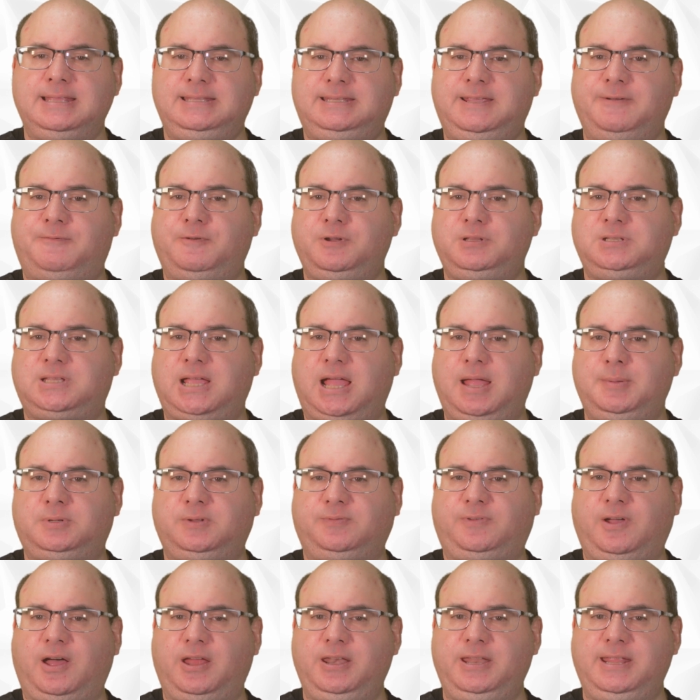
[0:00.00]
Different types
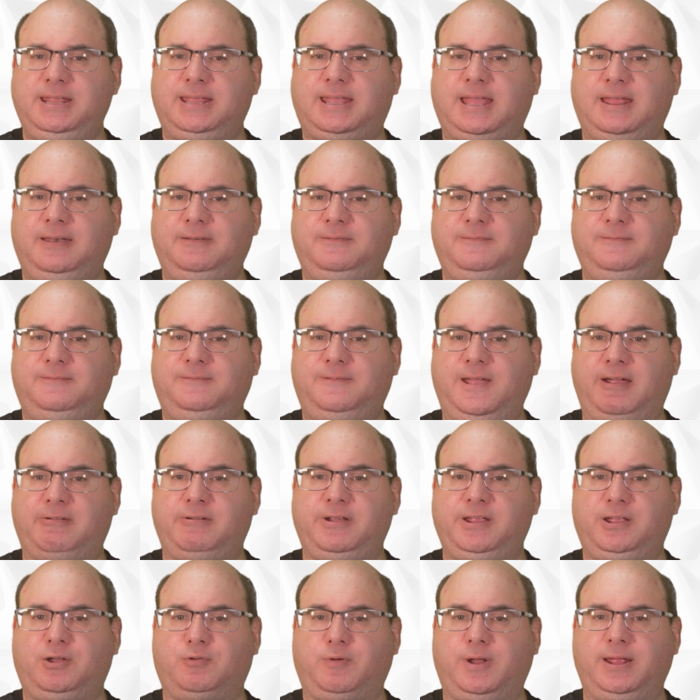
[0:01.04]
of honey can
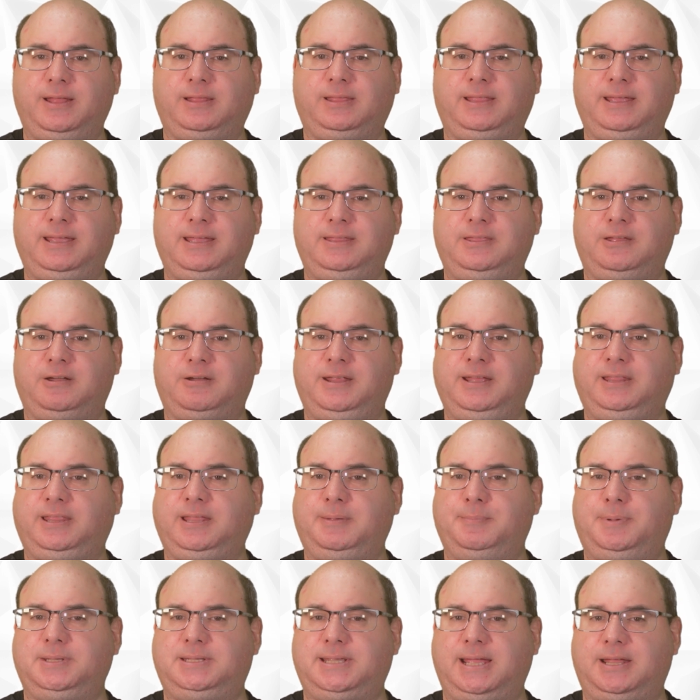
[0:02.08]
vary greatly in their
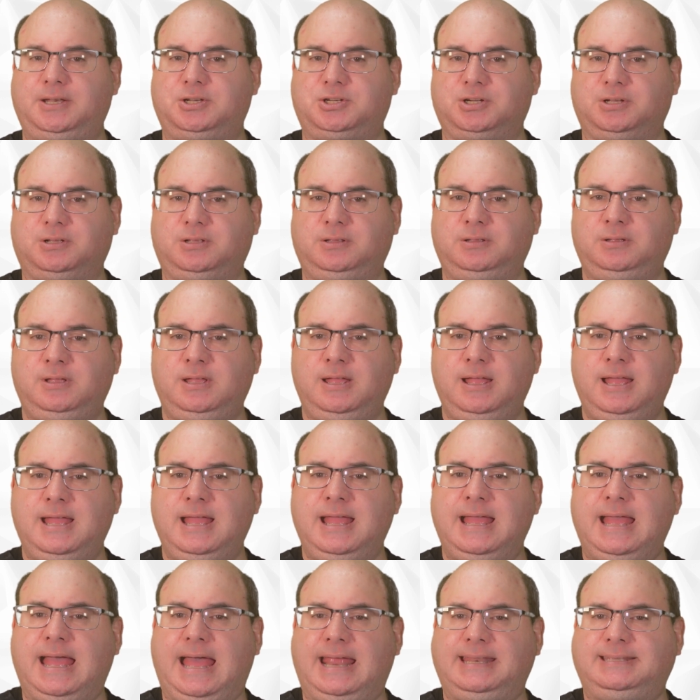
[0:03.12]
healing potential,
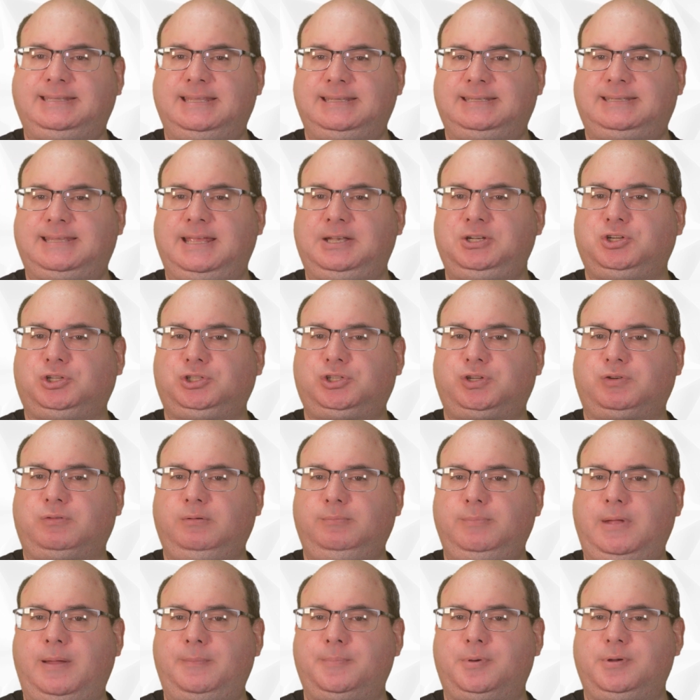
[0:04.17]
and it's essential to
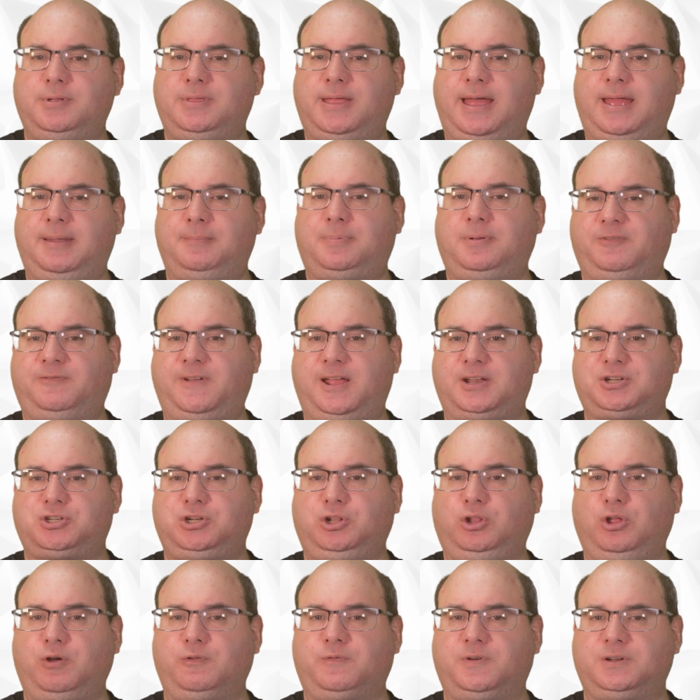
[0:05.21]
remember that
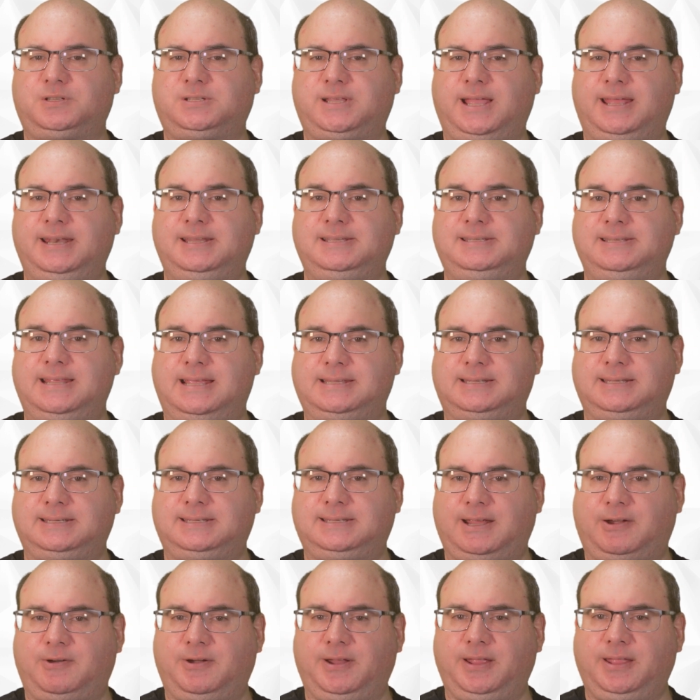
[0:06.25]
professional oversight is
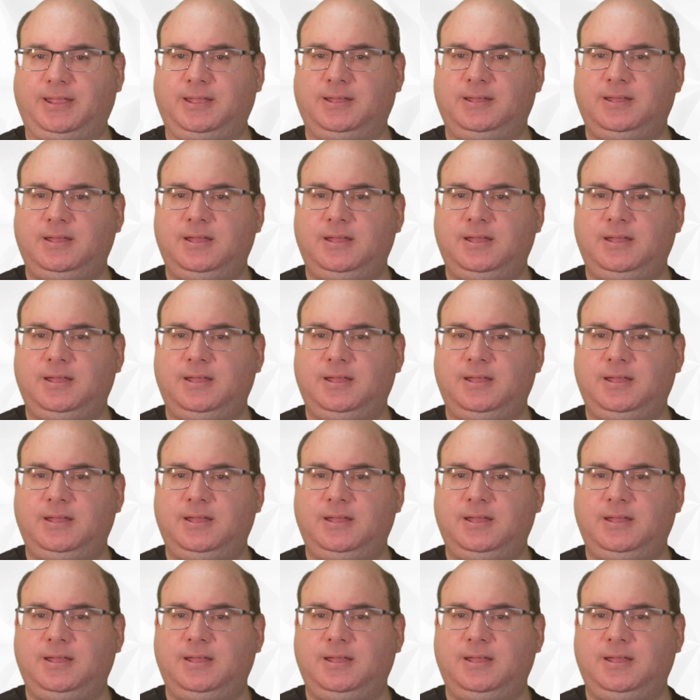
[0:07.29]
necessary.